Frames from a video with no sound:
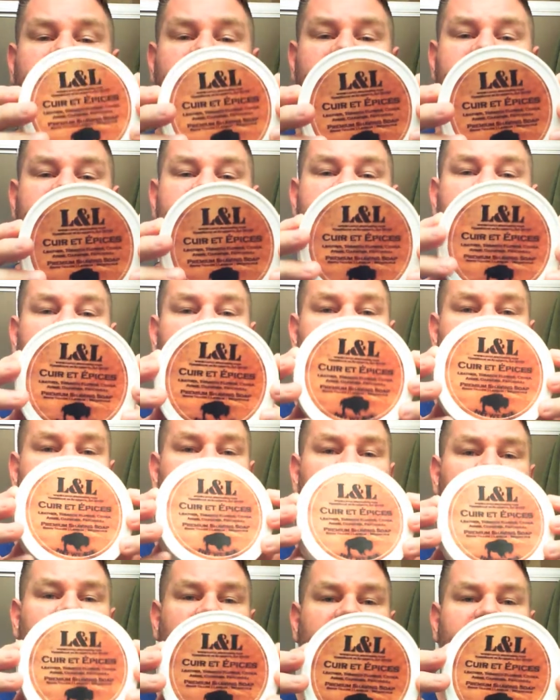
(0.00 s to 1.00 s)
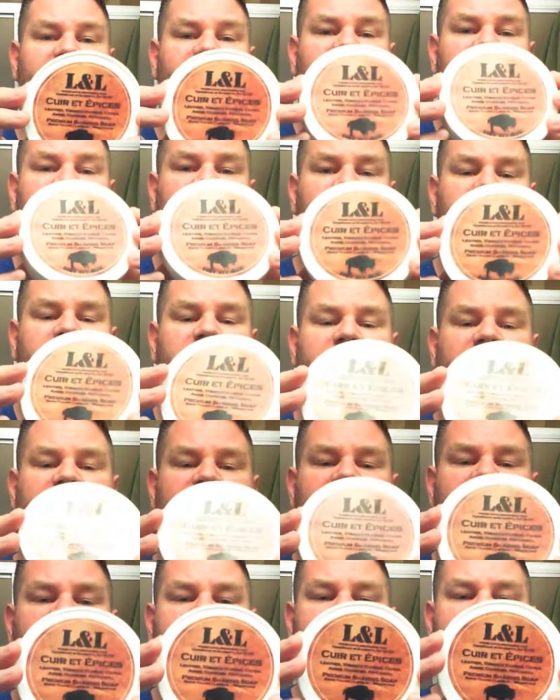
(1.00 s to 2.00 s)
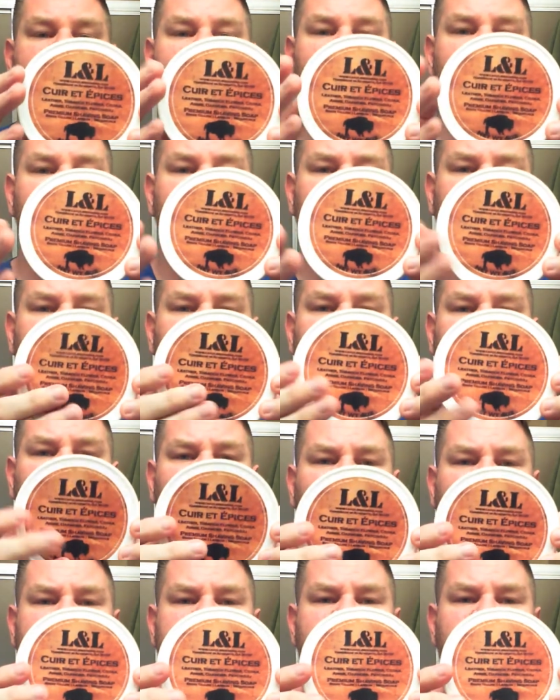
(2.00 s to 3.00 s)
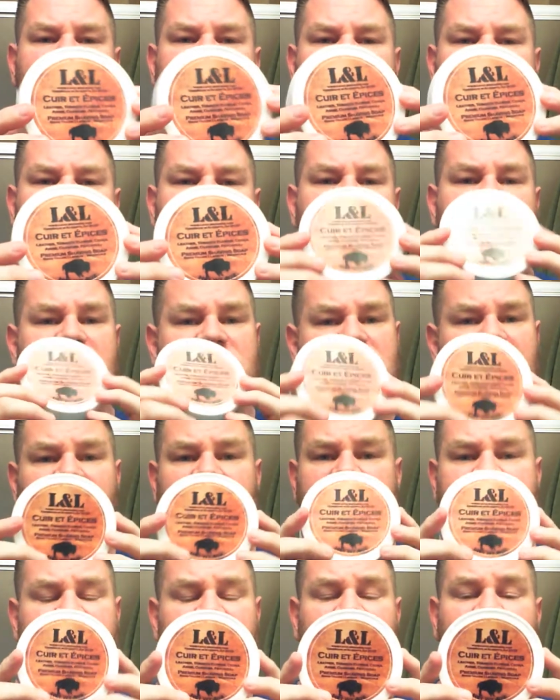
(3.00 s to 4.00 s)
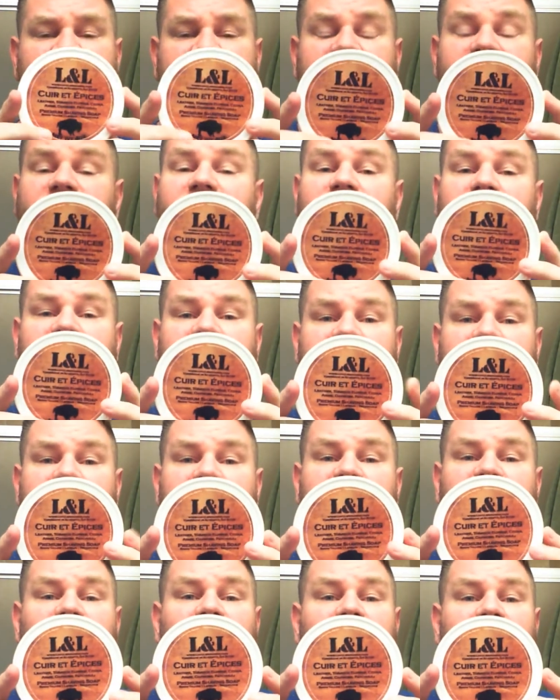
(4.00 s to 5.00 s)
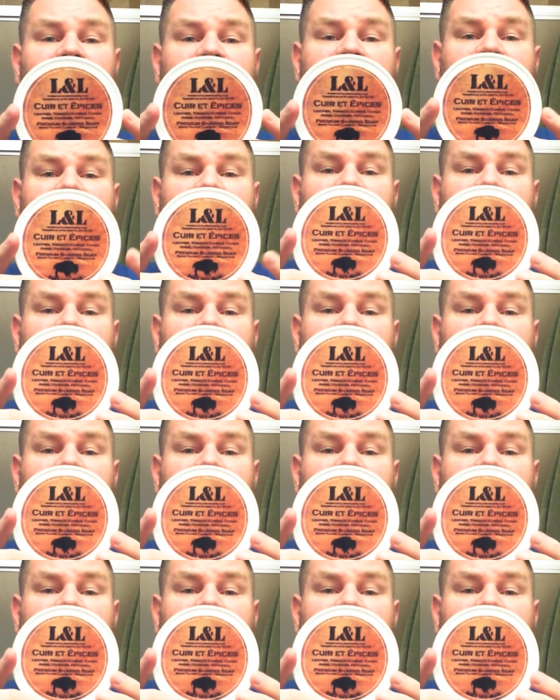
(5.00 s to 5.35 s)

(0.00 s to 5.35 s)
So there you have it. I'm going to have to do a little research, because like I said, I'd never heard of them before,